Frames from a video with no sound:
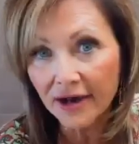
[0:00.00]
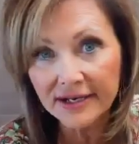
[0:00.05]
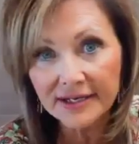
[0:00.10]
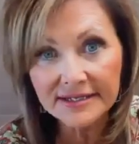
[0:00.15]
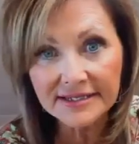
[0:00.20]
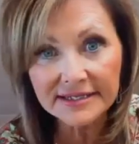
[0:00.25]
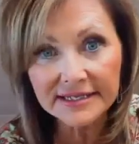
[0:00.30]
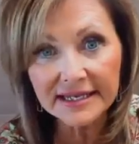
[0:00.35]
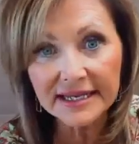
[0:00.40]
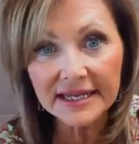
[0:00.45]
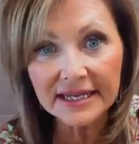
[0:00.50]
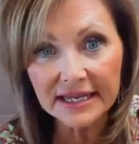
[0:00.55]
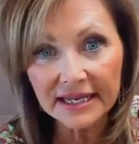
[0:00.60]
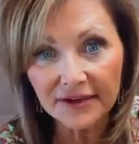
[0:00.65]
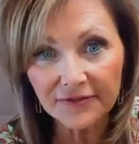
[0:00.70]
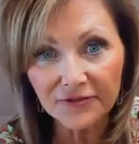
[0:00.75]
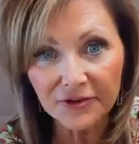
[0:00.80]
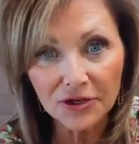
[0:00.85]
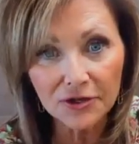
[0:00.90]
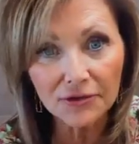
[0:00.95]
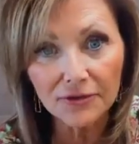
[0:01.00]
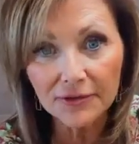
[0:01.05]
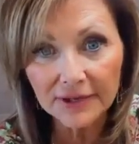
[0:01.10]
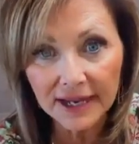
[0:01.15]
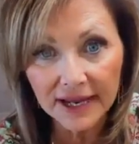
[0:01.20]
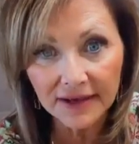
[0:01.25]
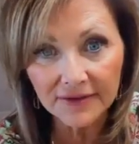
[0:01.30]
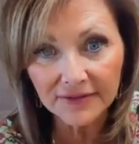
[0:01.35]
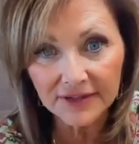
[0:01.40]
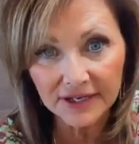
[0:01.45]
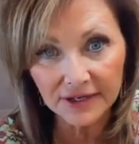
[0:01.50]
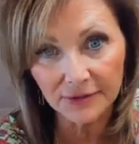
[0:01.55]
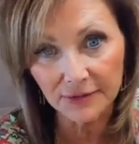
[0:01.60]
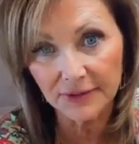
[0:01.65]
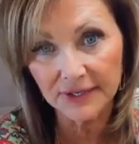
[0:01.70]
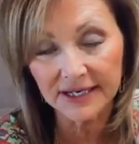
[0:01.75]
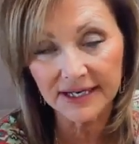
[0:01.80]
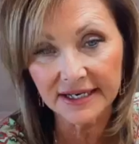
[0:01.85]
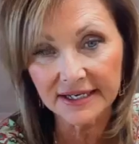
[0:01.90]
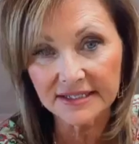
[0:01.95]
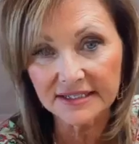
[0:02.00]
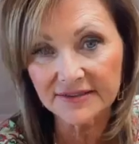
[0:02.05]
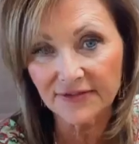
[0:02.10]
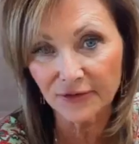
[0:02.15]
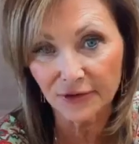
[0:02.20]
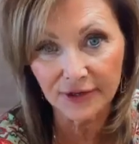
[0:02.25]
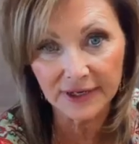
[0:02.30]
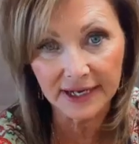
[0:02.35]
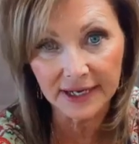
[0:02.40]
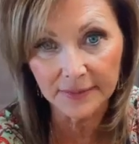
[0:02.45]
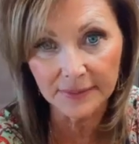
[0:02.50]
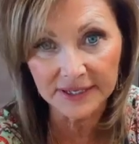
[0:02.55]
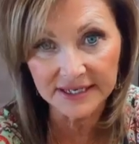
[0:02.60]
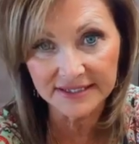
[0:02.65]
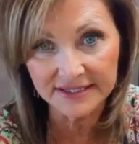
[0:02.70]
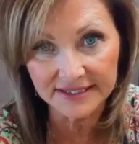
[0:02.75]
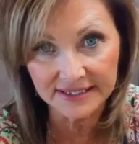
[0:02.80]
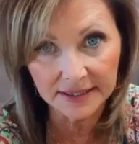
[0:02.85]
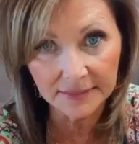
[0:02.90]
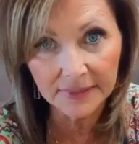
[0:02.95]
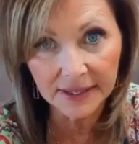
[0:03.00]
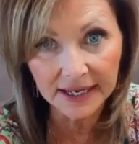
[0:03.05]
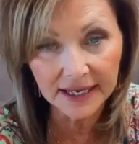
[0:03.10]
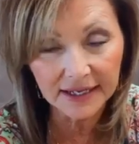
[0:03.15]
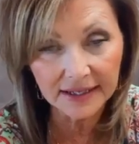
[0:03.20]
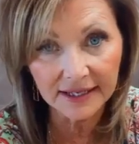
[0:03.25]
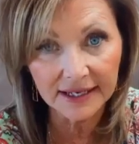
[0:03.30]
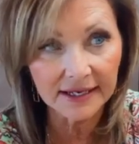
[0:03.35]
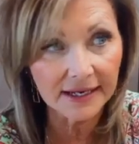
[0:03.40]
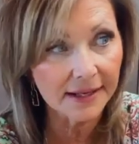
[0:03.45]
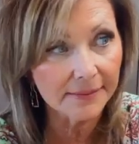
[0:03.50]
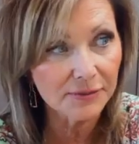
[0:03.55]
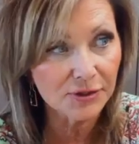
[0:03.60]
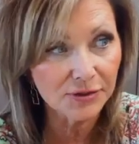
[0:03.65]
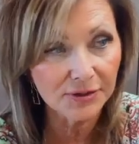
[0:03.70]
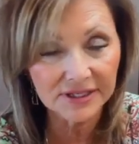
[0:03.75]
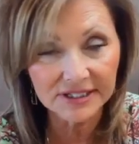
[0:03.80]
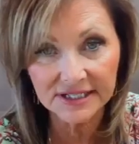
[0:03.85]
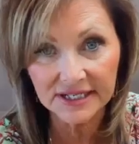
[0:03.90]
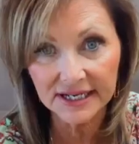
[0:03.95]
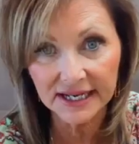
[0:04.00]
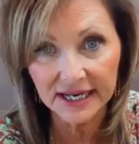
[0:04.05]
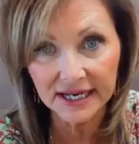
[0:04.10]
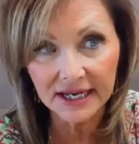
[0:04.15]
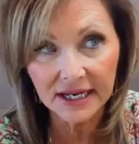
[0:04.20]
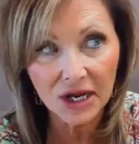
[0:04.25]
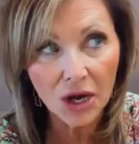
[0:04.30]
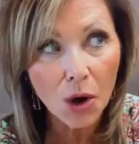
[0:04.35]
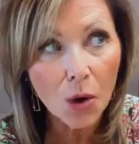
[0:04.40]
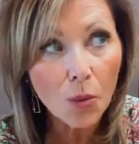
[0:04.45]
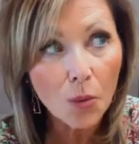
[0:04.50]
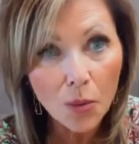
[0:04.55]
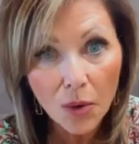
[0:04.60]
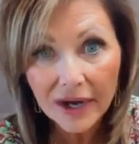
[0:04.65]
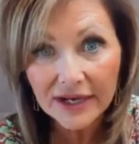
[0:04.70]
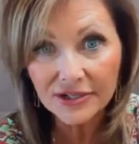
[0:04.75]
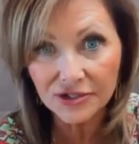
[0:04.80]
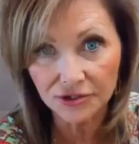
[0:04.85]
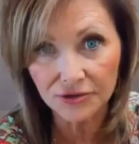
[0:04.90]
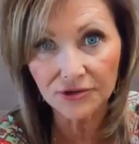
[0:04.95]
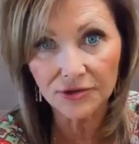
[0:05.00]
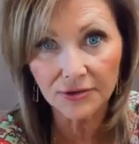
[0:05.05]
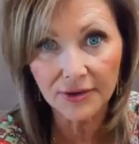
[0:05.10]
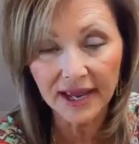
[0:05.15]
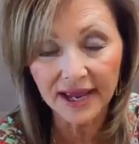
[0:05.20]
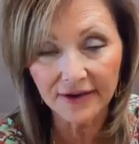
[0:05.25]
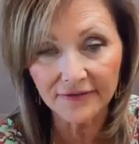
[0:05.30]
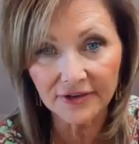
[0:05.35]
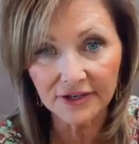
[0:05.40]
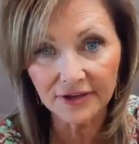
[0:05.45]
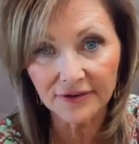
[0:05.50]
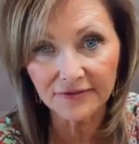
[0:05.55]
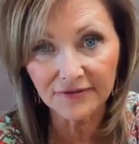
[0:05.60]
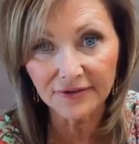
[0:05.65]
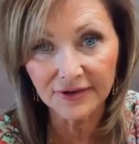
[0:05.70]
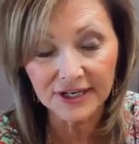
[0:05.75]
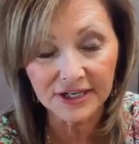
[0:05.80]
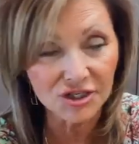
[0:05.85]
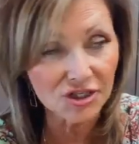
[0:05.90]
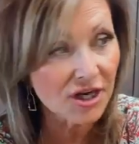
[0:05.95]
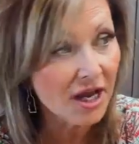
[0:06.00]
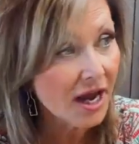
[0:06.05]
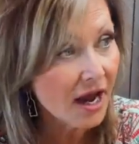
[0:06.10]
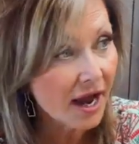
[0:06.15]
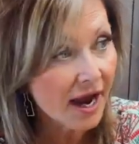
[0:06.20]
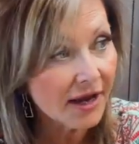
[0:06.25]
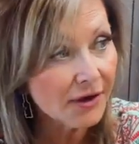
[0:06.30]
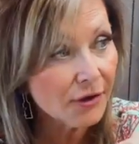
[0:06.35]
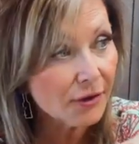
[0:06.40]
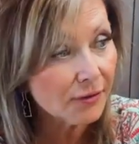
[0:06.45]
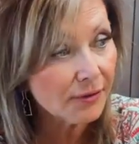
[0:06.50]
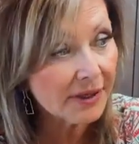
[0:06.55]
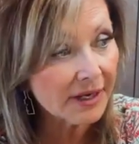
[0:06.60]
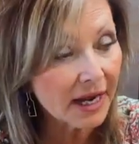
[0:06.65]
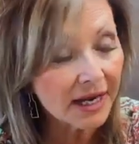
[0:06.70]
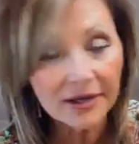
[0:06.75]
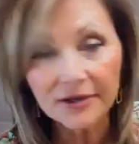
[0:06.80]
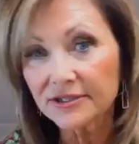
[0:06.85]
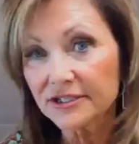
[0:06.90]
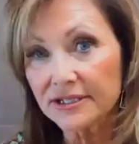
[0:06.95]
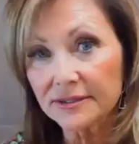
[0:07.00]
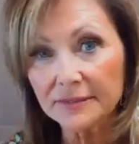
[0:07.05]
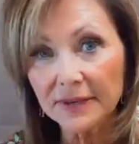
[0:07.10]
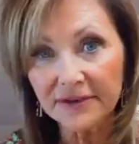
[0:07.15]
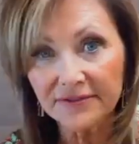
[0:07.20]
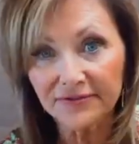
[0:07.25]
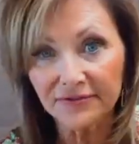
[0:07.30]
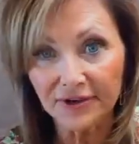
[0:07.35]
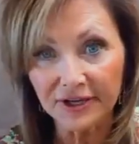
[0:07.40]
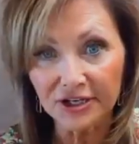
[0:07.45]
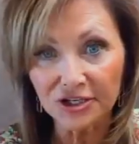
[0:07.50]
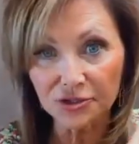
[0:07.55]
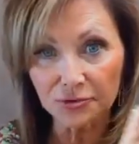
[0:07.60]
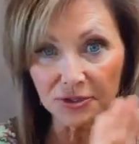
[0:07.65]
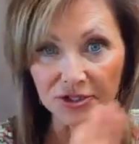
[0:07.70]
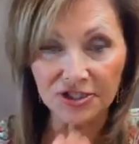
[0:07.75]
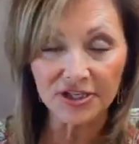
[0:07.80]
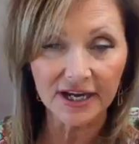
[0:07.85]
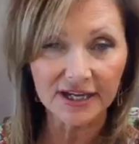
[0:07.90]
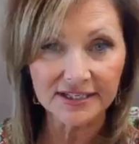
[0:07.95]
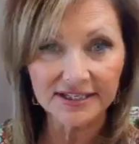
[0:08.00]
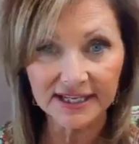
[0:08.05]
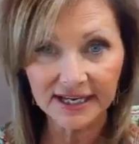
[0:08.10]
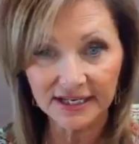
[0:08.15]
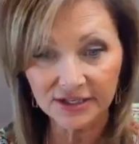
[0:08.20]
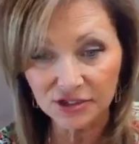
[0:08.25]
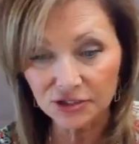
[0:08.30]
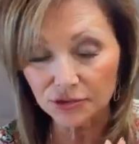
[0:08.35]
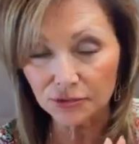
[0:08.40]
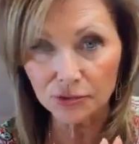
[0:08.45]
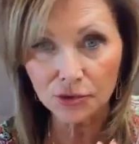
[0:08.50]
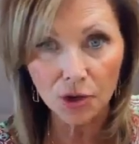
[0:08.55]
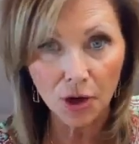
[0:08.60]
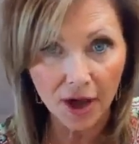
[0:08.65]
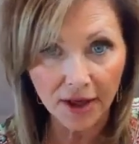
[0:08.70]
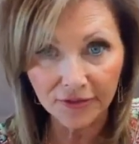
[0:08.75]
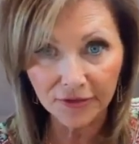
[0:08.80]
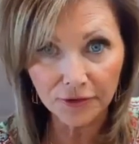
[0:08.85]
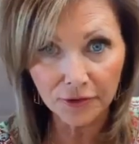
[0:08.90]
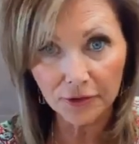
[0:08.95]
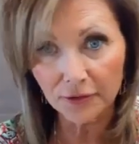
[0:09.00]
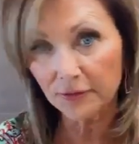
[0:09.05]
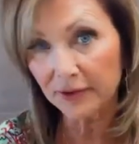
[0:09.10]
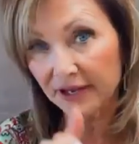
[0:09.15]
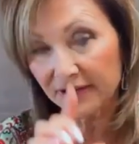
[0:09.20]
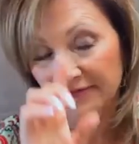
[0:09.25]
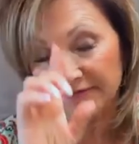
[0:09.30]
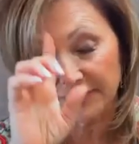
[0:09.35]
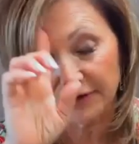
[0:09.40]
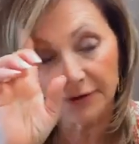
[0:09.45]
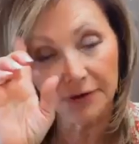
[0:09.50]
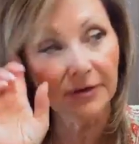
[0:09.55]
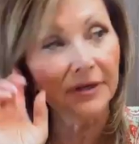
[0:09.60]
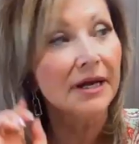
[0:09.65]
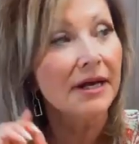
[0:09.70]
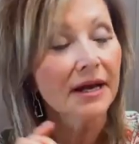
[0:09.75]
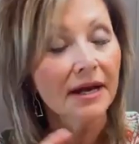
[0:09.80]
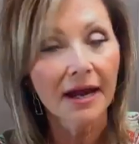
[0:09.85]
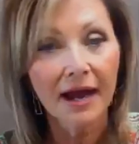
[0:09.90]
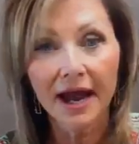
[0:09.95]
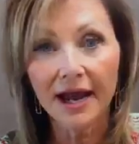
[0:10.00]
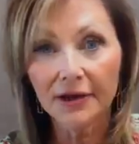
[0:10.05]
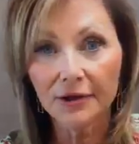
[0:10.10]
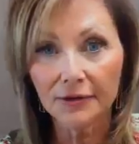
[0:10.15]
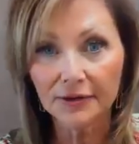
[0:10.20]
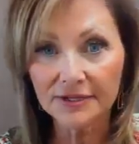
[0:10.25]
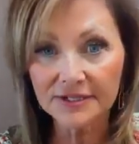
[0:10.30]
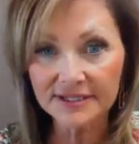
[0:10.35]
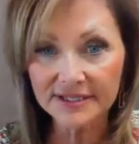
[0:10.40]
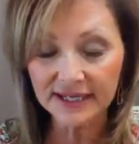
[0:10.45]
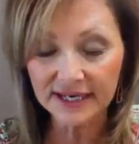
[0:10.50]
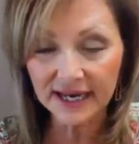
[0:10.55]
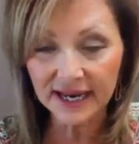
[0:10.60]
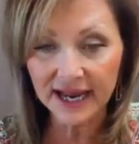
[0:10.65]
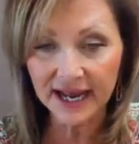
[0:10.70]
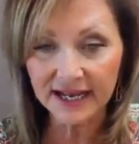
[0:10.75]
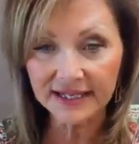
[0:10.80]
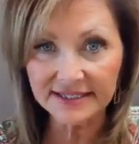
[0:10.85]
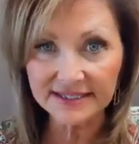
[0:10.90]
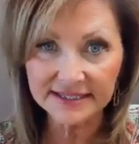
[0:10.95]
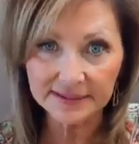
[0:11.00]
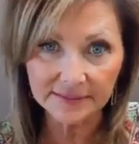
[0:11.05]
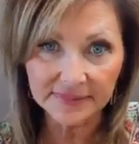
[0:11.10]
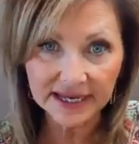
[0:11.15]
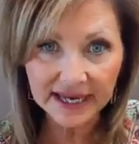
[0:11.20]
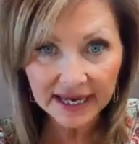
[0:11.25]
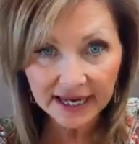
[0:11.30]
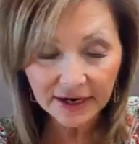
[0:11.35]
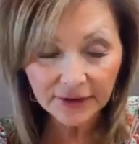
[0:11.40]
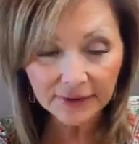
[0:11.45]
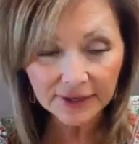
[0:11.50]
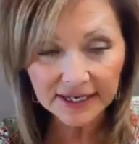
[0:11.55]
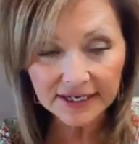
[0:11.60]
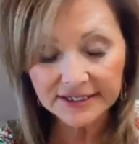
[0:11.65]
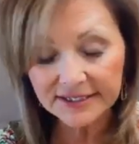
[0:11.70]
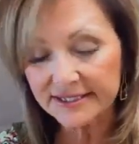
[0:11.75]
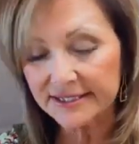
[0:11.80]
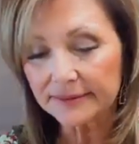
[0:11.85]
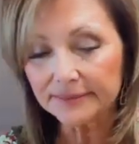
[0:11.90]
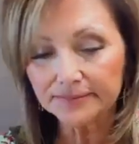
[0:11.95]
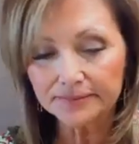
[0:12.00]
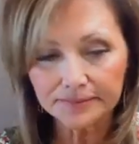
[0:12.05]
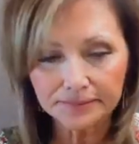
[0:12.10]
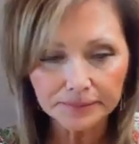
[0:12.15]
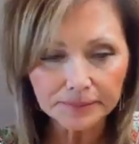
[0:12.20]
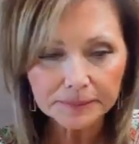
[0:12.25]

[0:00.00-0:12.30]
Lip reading: Honestly, if you don't have the ingredients for an ABC bake like I'm doing today, what do you have in your fridge? I know when I looked in my fridge, which I tend to not throw away food, I noticed that I had some carrots.